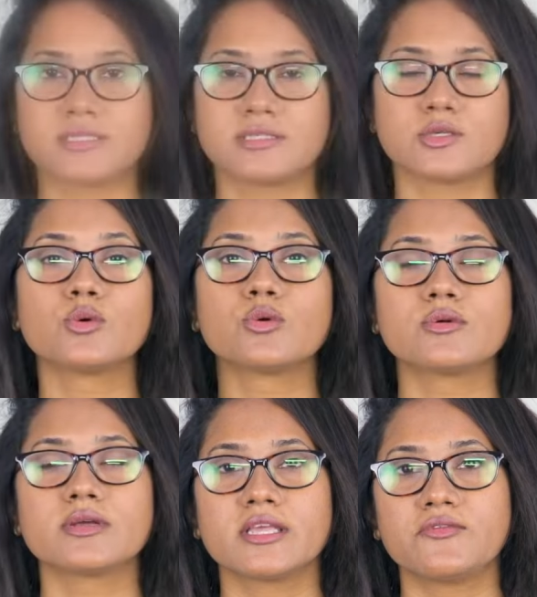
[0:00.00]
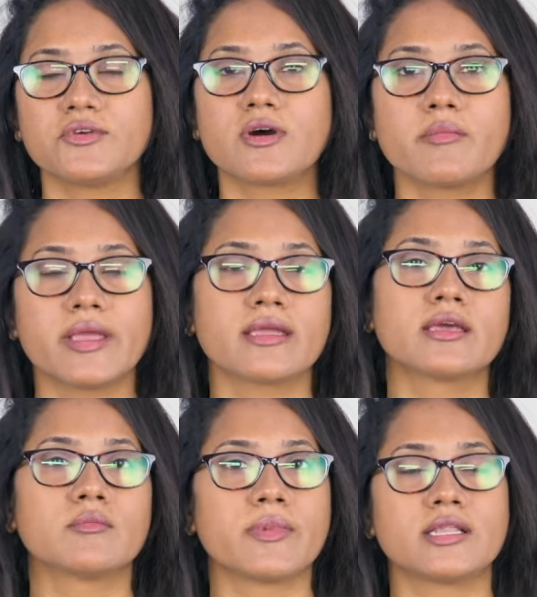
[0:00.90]
So if you are making
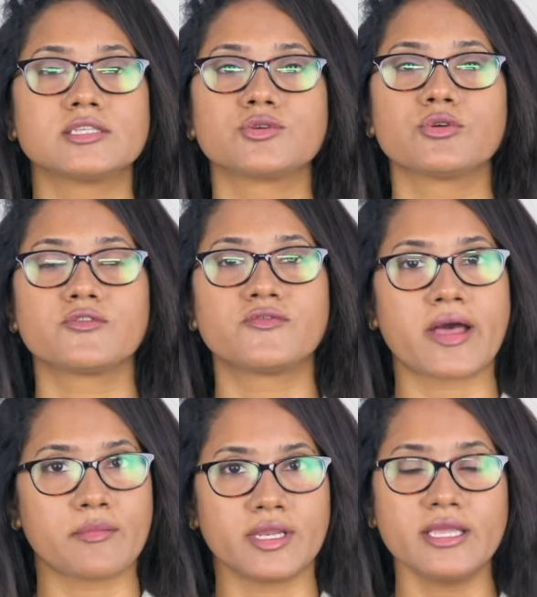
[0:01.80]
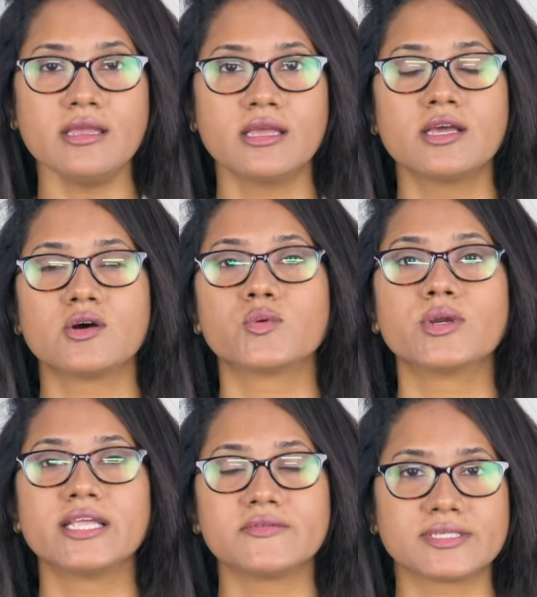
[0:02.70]
an amends to your family who
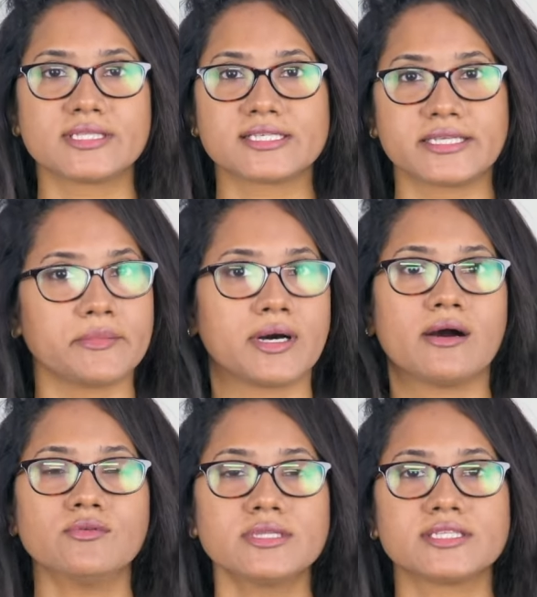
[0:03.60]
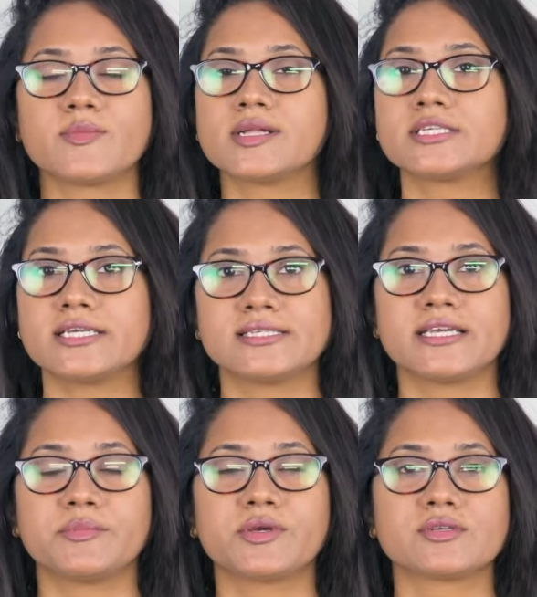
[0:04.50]
lives in the same house, it's much
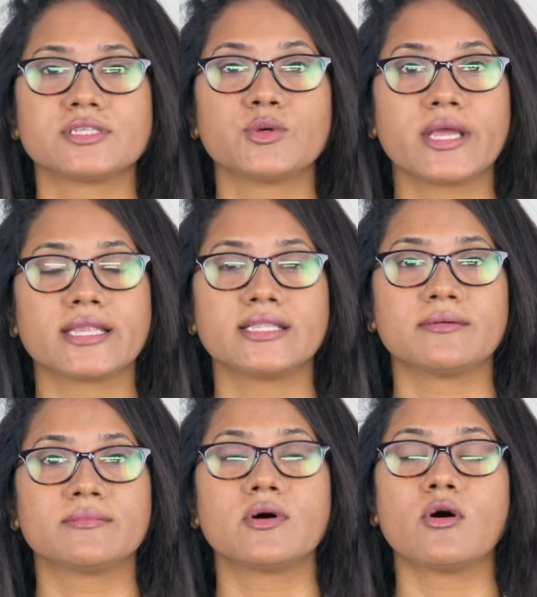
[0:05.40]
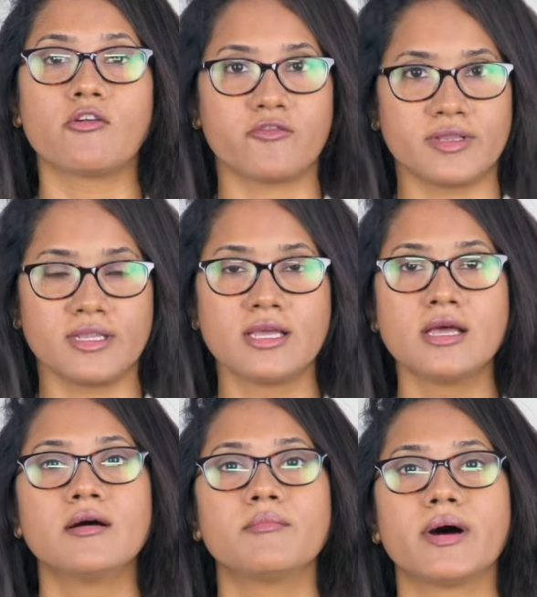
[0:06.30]
easier because you get them often.
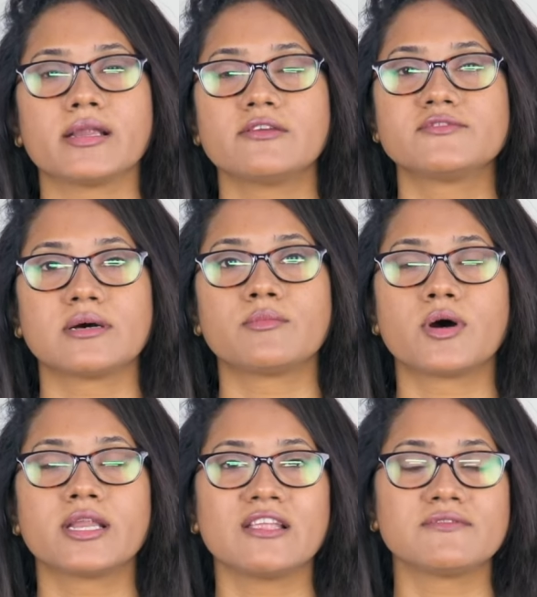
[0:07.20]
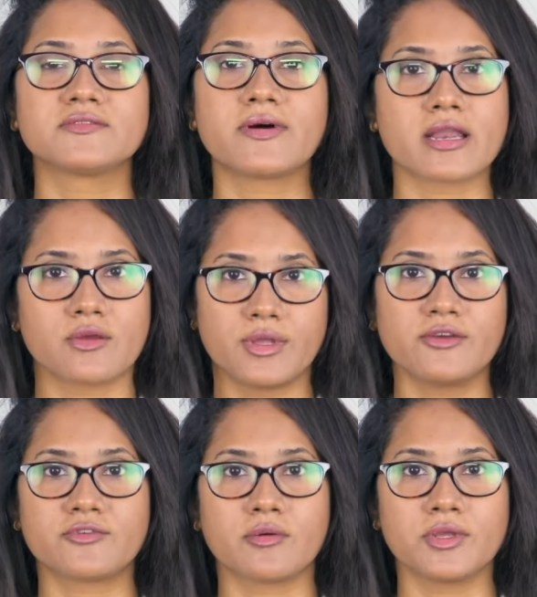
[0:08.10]
But if someone lives far away
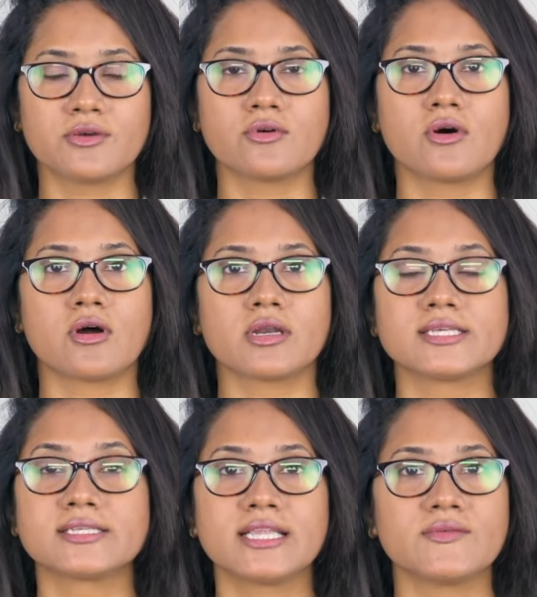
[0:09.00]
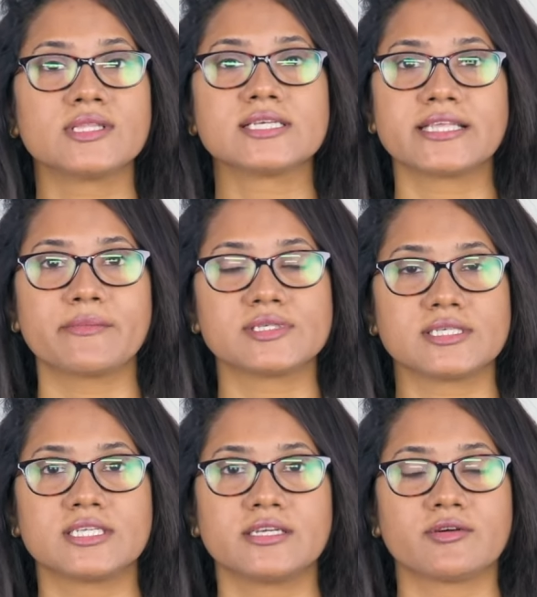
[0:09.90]
from you or doesn't live in the same
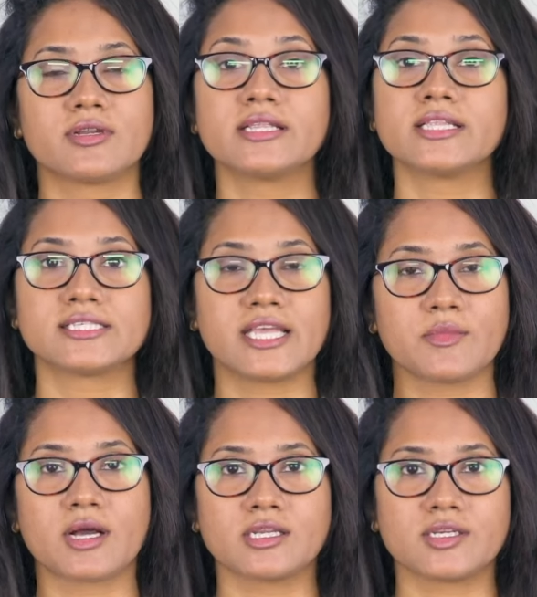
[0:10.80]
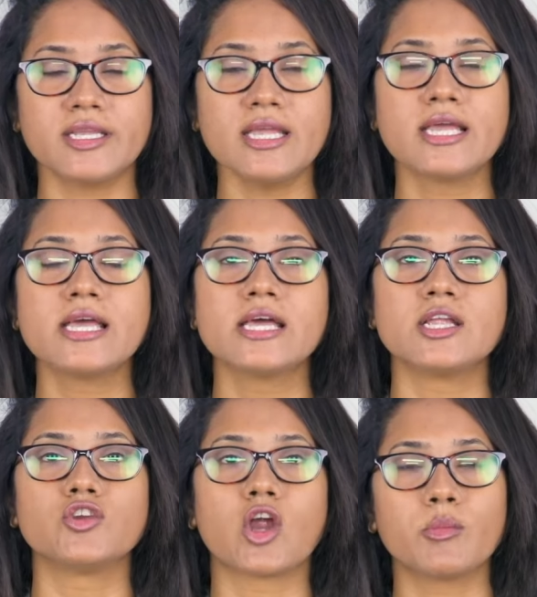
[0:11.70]
city or in the same country,
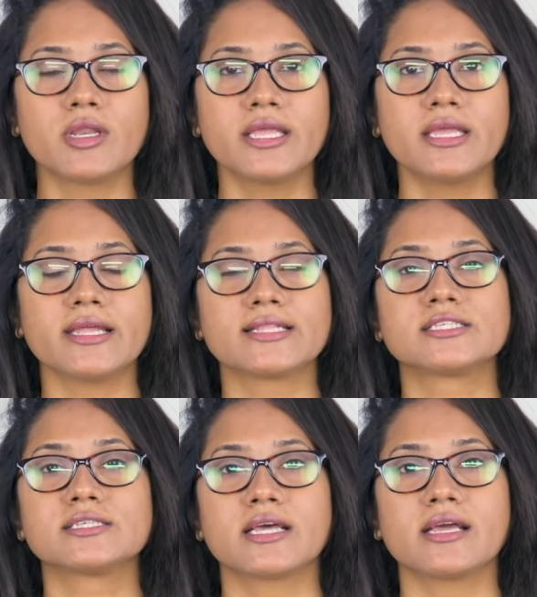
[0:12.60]
normally it's